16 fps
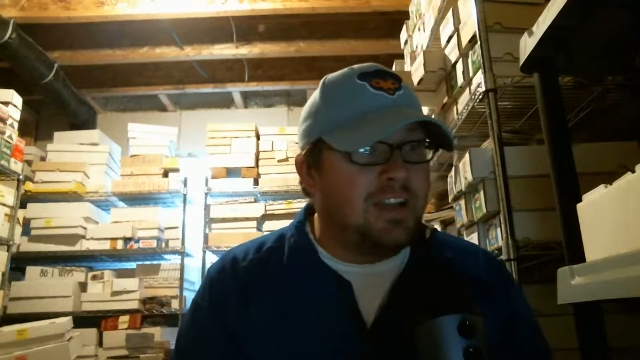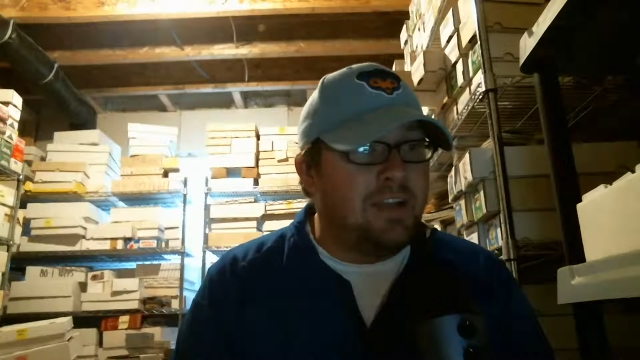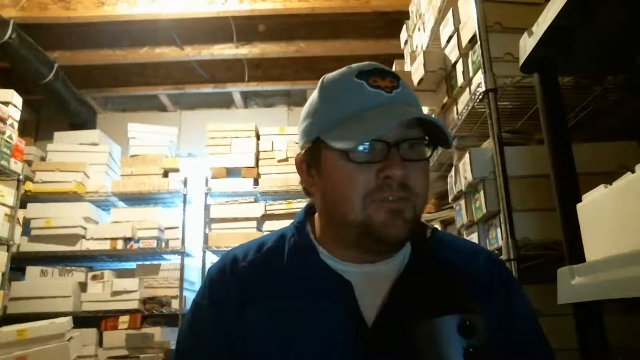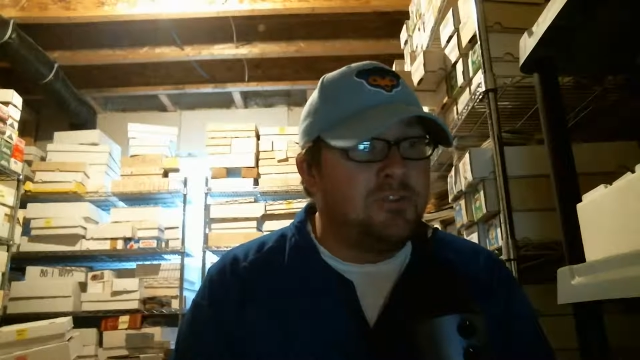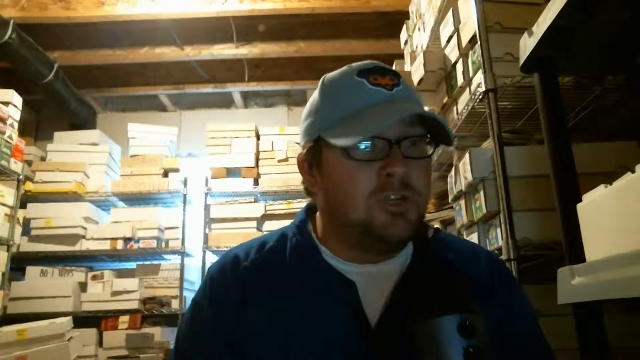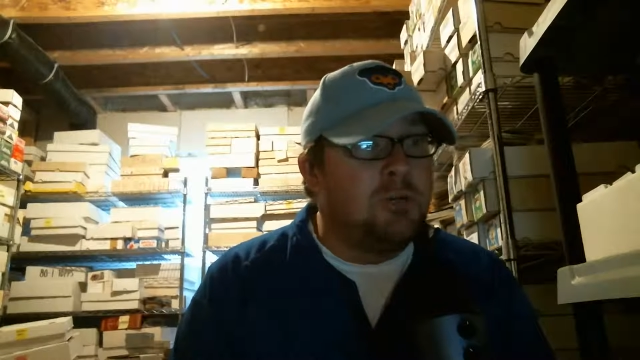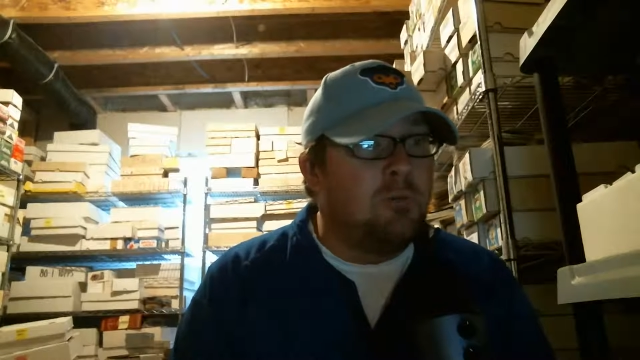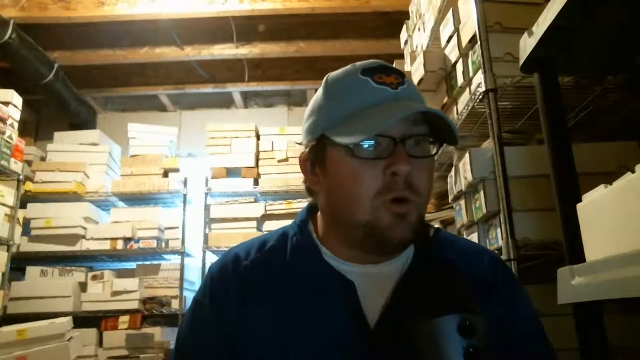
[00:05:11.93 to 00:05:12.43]
I
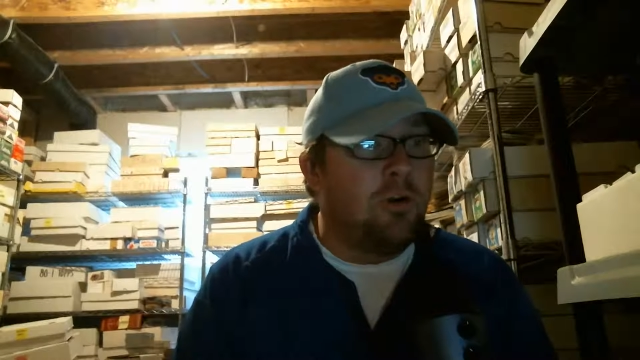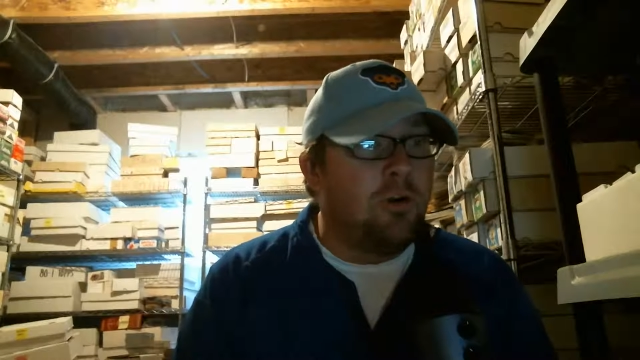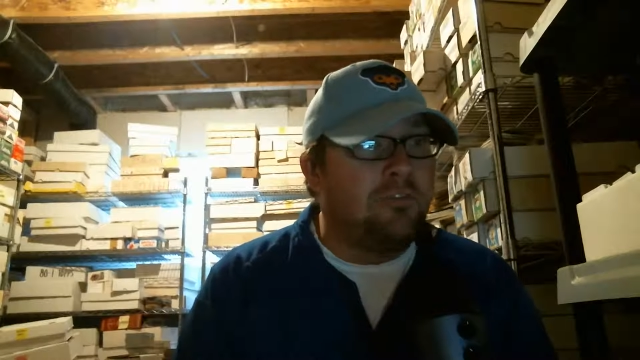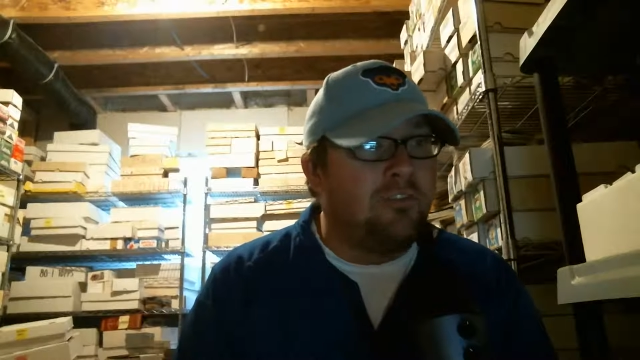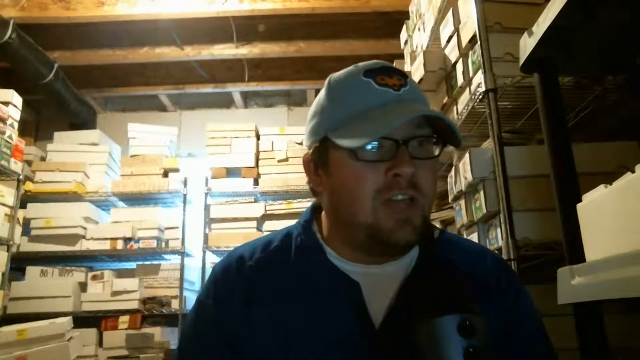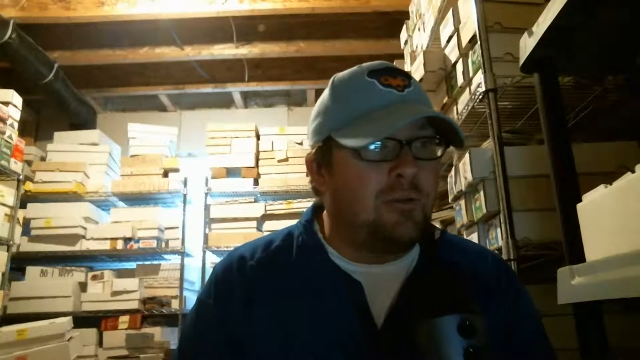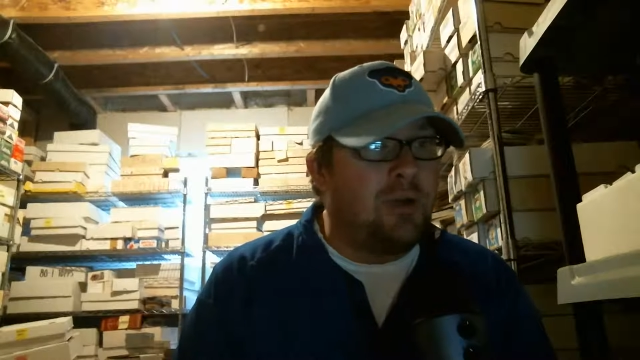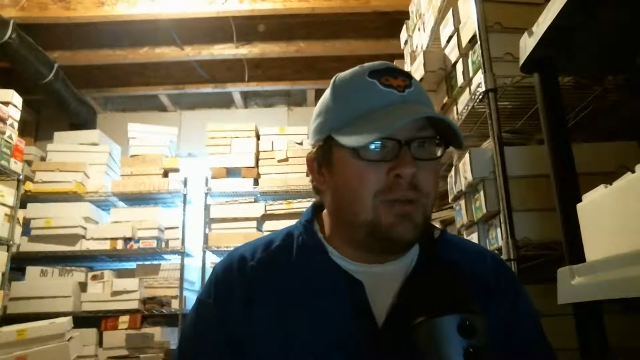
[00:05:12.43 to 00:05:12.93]
have 2 more
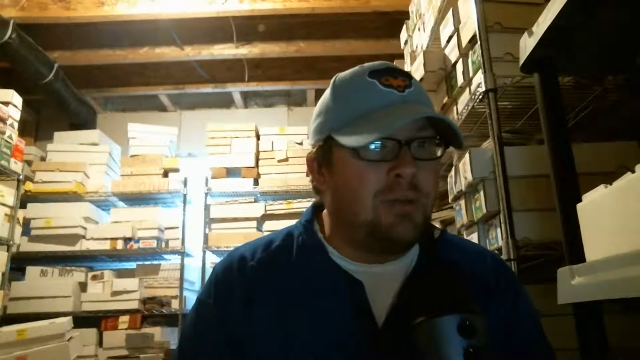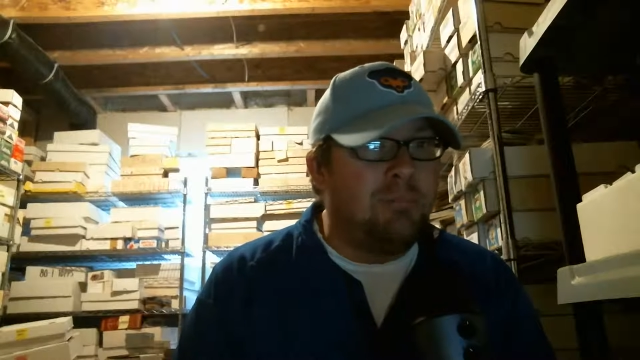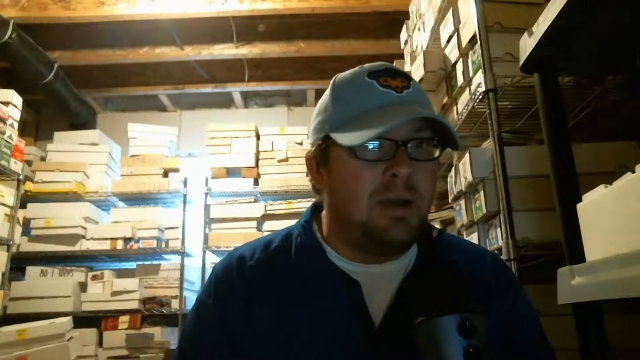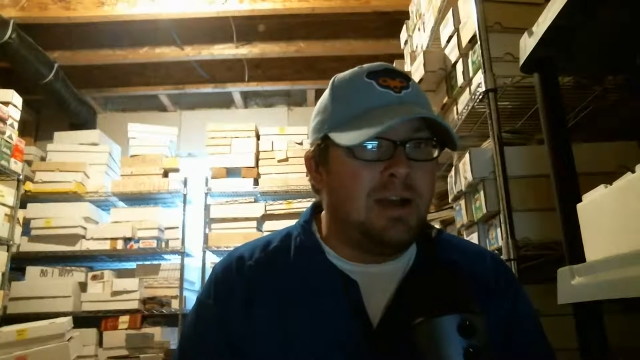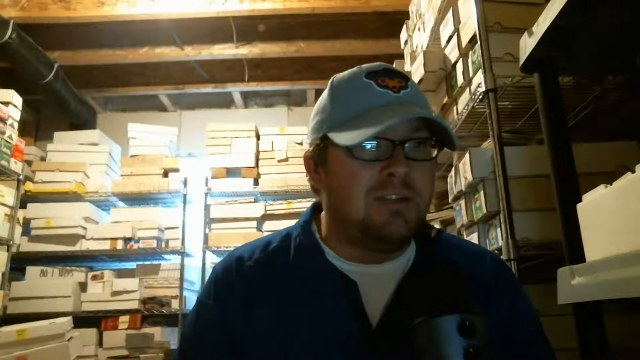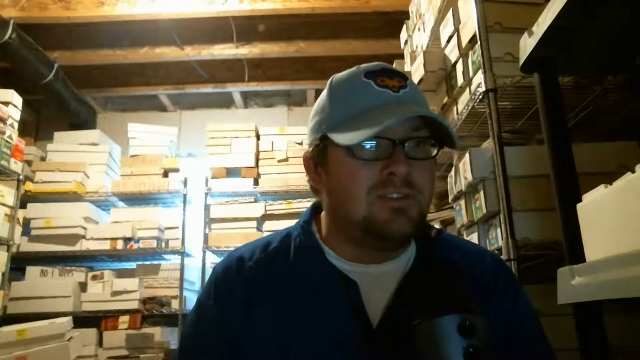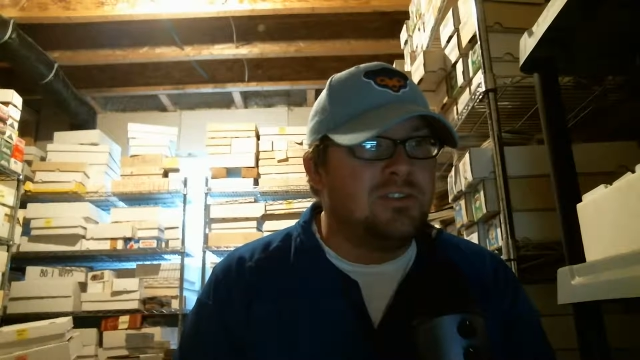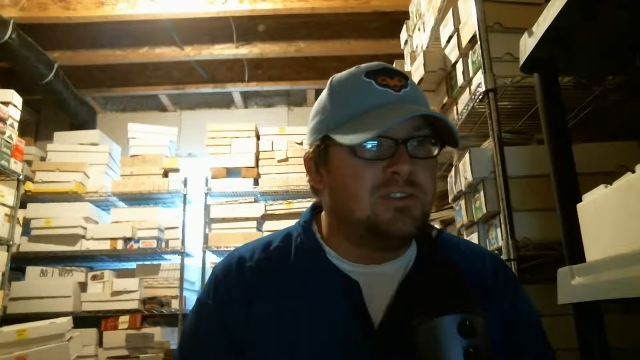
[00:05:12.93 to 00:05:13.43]
flat rate
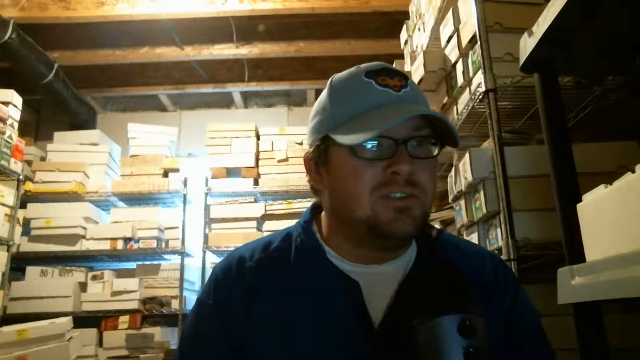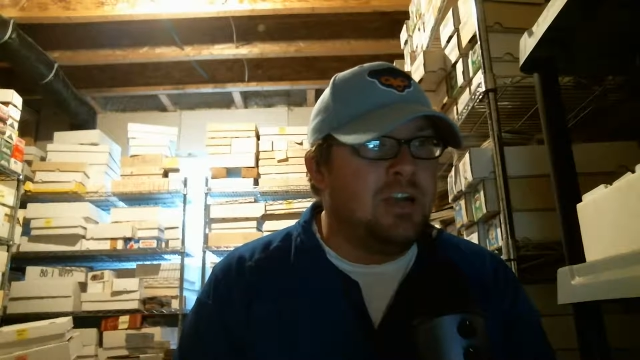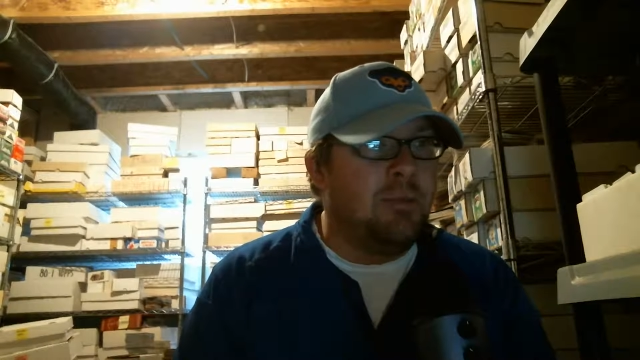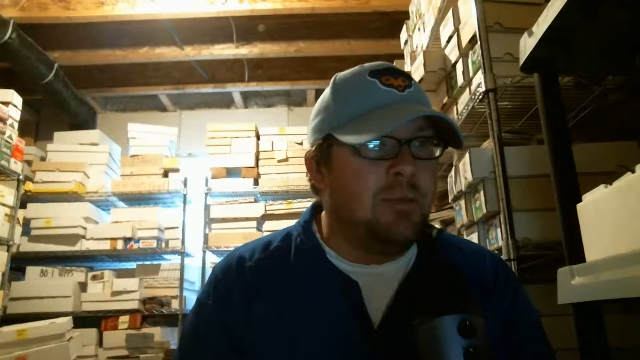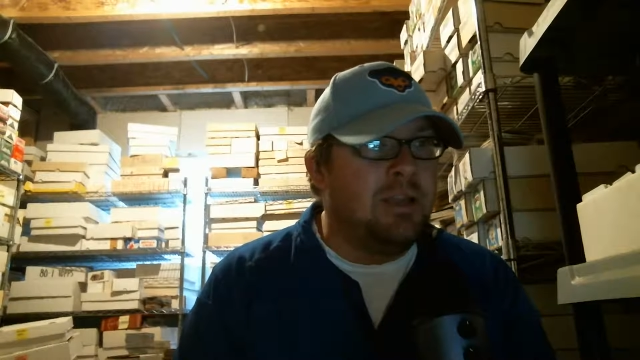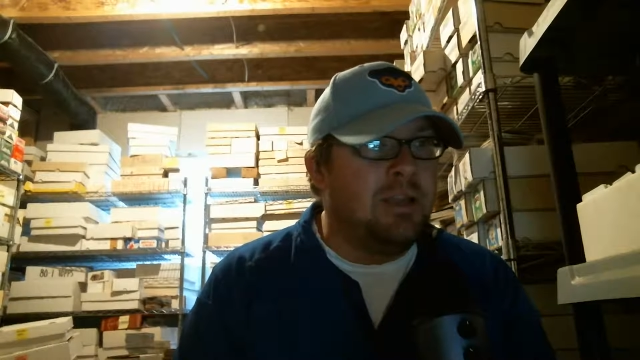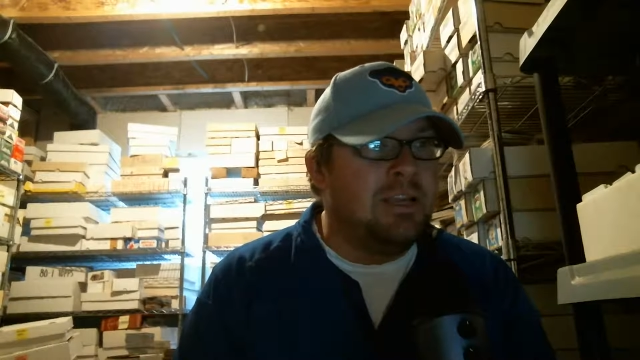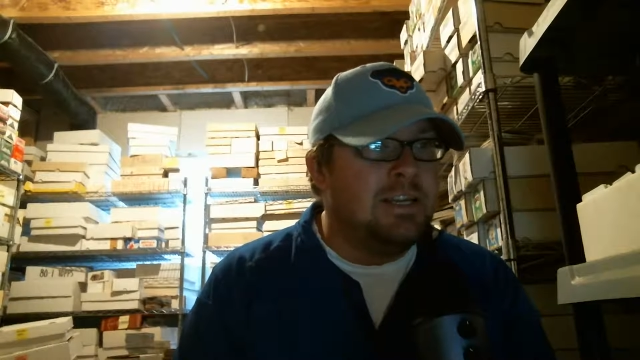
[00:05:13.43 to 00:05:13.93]
boxes
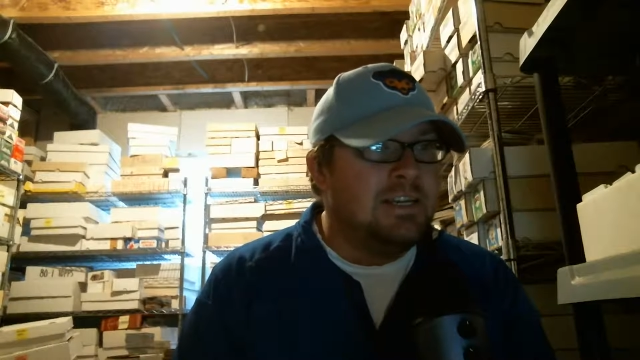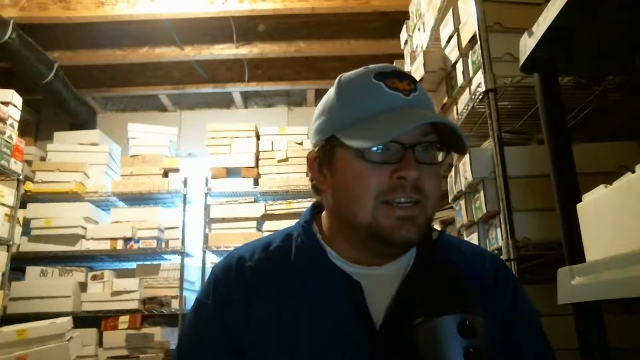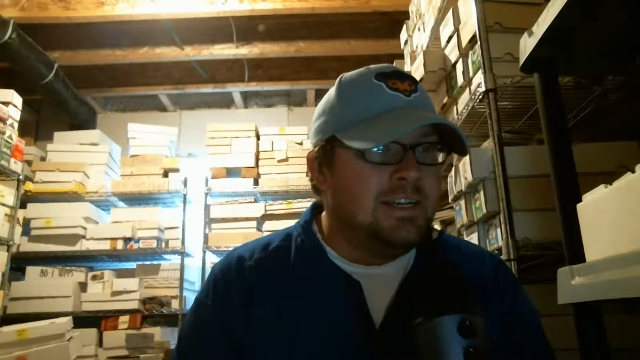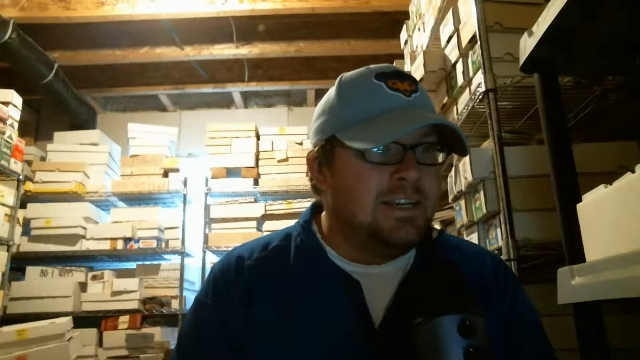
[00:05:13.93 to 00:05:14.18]
coming